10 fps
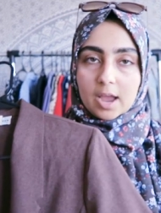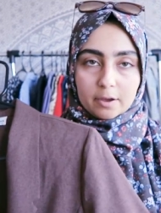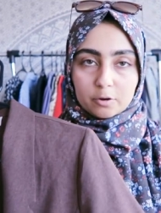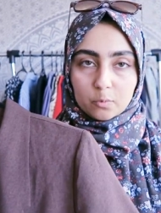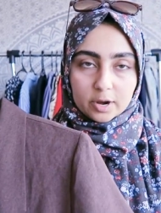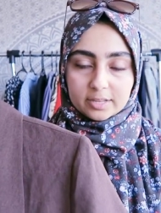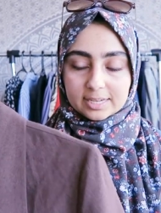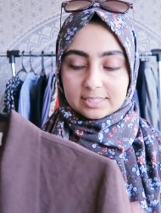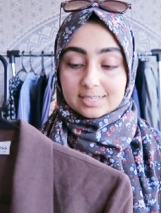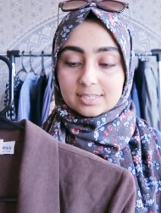outerwear
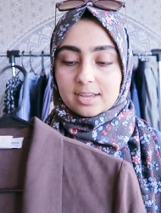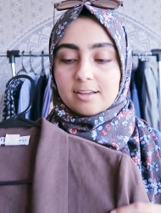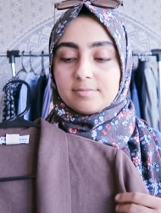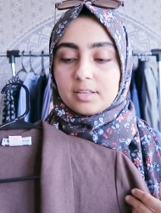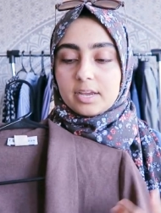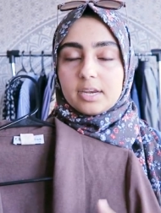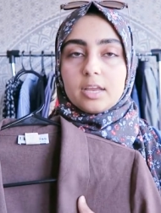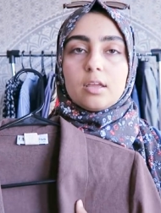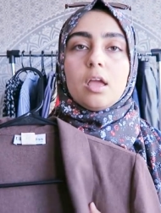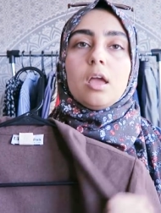that doesn't have
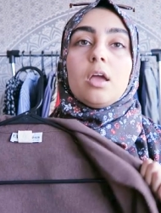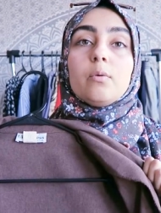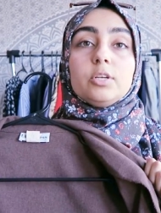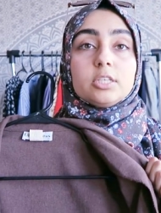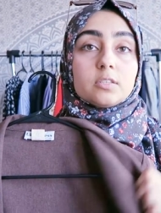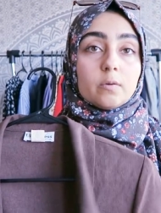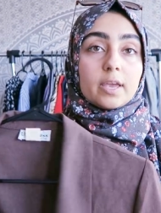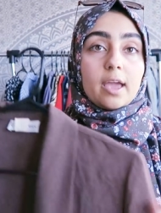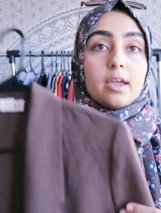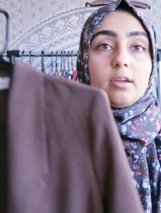lining, which is
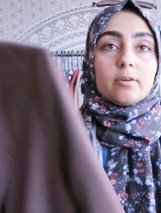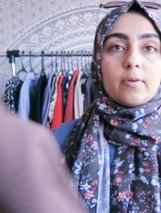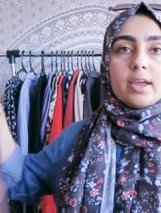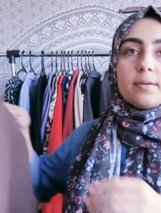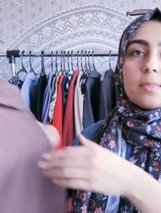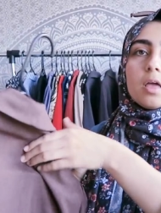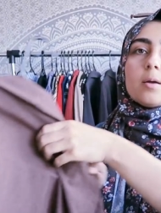okay, right?